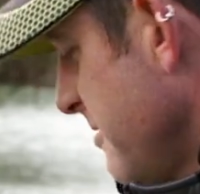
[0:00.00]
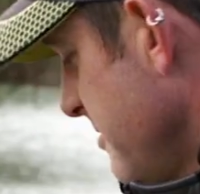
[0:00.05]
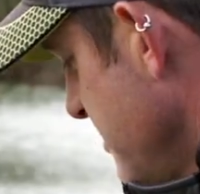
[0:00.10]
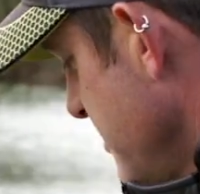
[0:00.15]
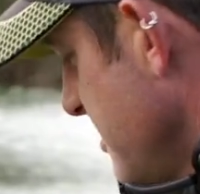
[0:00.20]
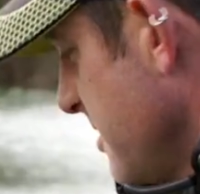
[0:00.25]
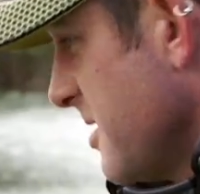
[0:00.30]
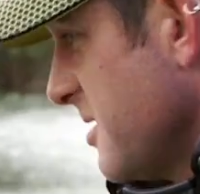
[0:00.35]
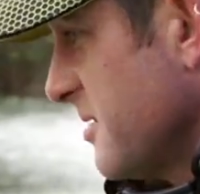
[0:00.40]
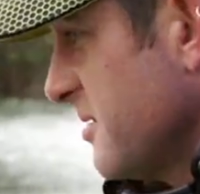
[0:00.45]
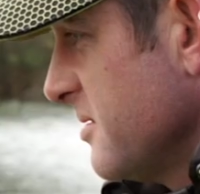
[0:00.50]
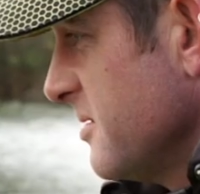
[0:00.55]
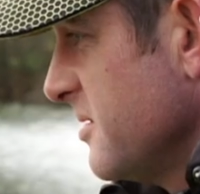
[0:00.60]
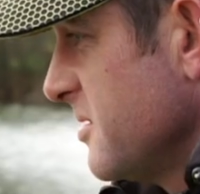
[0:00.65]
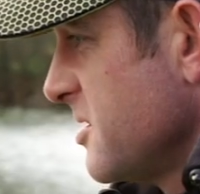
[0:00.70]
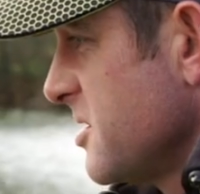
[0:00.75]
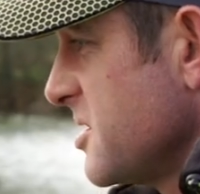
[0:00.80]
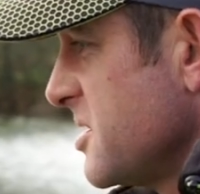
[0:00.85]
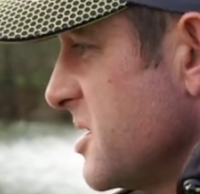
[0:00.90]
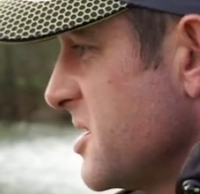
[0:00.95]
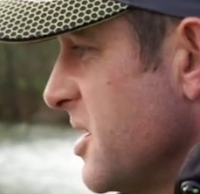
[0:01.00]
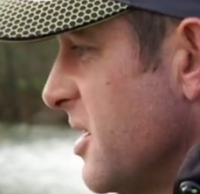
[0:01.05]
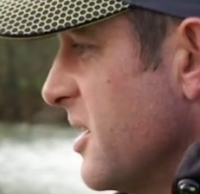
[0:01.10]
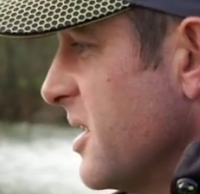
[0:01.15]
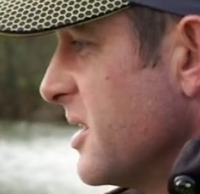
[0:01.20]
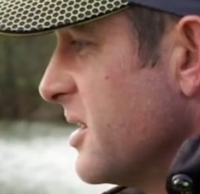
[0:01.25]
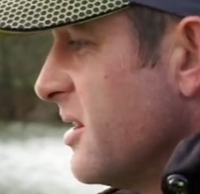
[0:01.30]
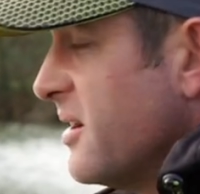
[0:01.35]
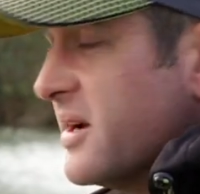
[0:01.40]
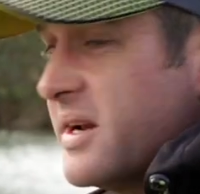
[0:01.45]
And just a
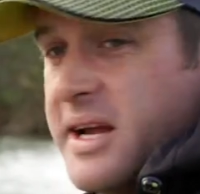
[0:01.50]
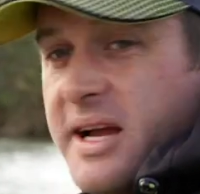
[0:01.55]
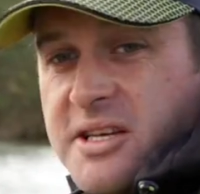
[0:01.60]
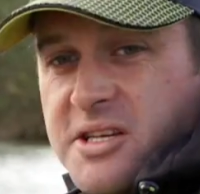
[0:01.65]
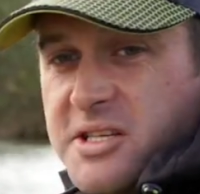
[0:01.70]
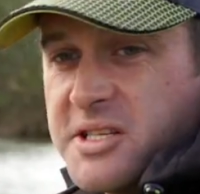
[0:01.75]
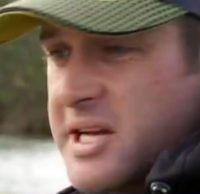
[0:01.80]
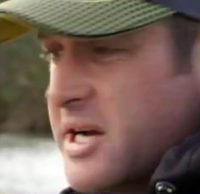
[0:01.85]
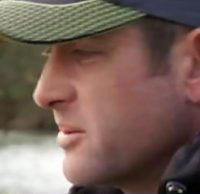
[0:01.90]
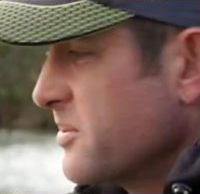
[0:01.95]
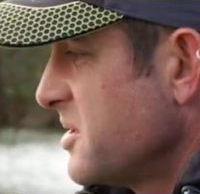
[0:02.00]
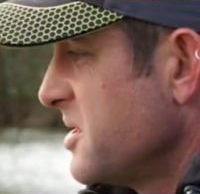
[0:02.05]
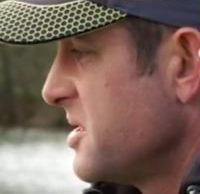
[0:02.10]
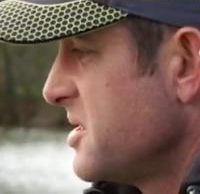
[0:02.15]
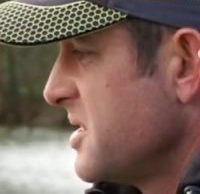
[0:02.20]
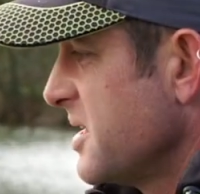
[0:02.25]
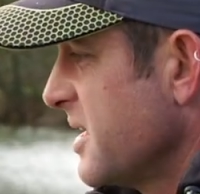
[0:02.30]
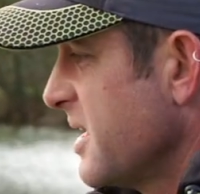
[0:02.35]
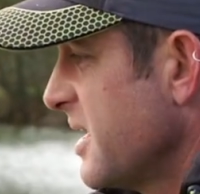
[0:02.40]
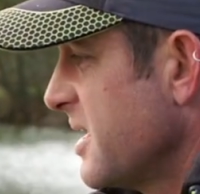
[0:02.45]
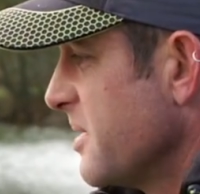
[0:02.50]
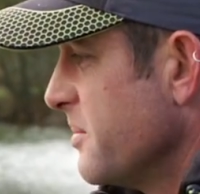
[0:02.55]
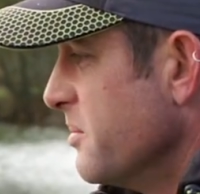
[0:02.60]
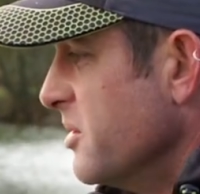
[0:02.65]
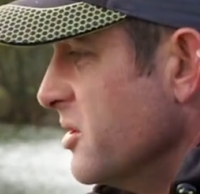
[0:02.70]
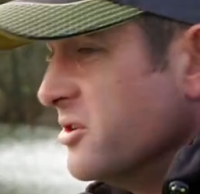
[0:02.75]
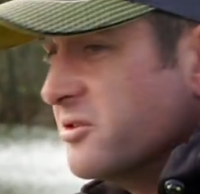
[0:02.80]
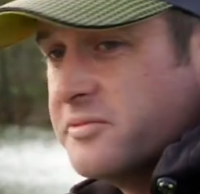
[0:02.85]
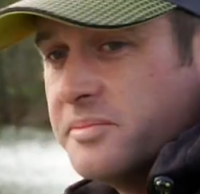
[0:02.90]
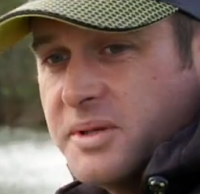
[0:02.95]
tighter line, it just helps you see any
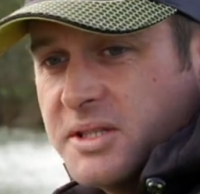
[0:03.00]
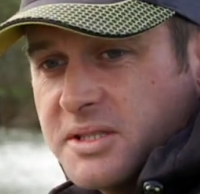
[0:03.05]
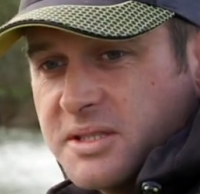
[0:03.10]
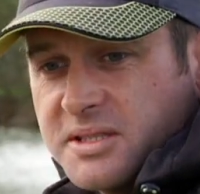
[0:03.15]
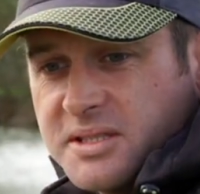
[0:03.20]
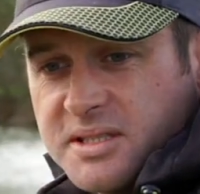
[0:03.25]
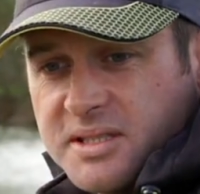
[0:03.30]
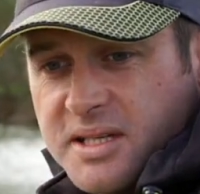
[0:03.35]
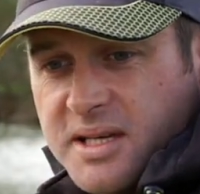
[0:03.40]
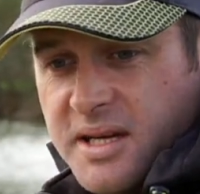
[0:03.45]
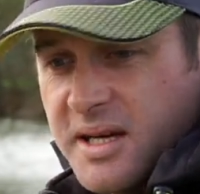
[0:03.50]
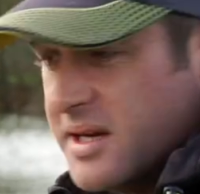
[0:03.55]
movements,